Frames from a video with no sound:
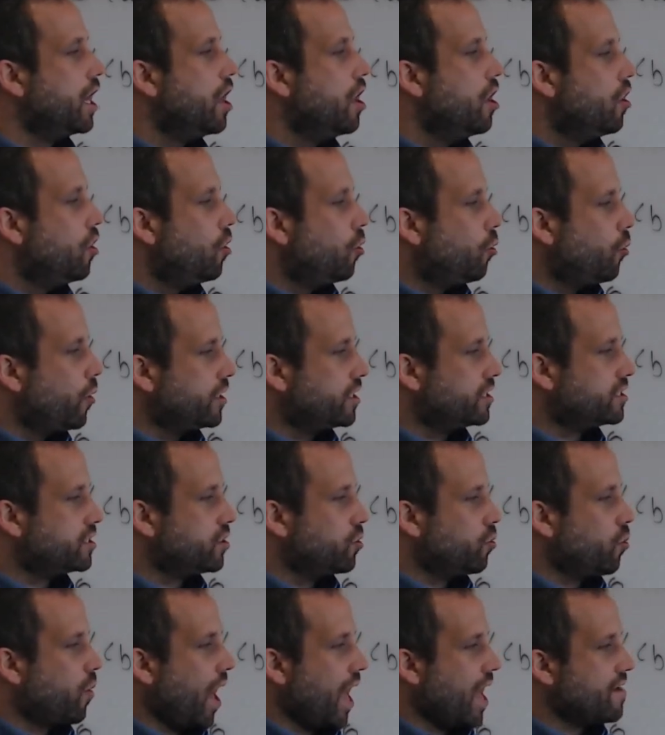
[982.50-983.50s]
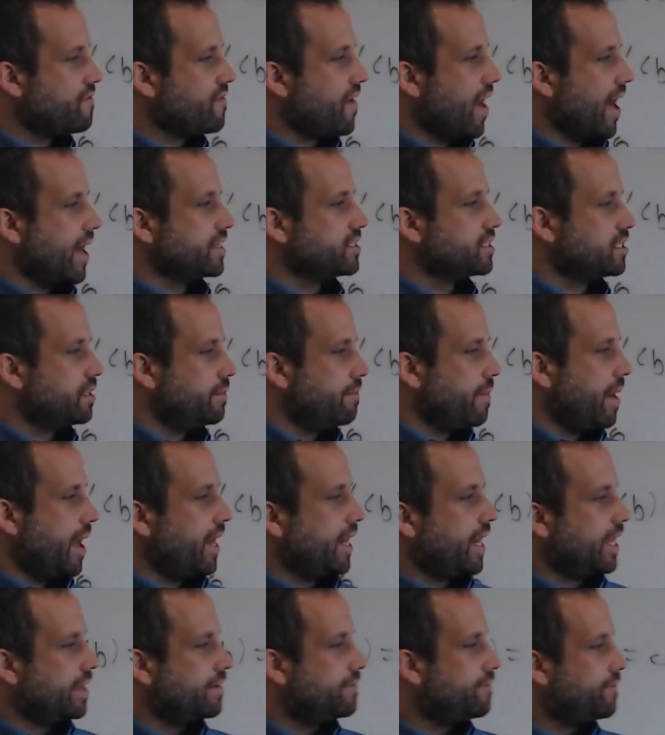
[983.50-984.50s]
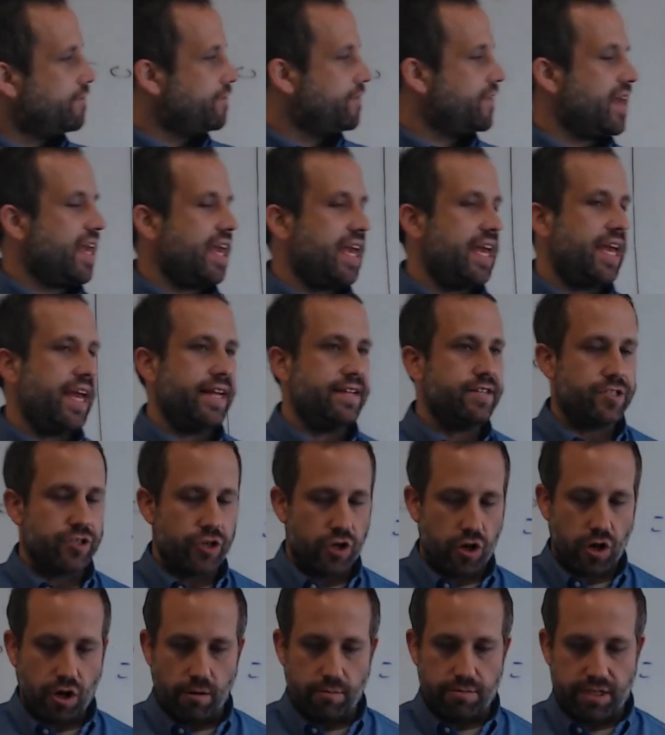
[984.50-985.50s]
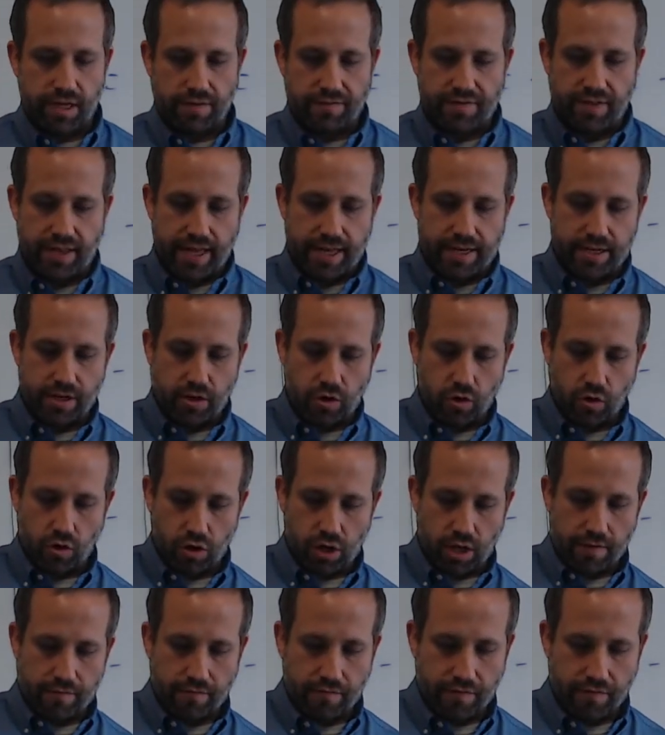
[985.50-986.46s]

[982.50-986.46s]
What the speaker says: which is a way of estimating phi in terms of the integral of phi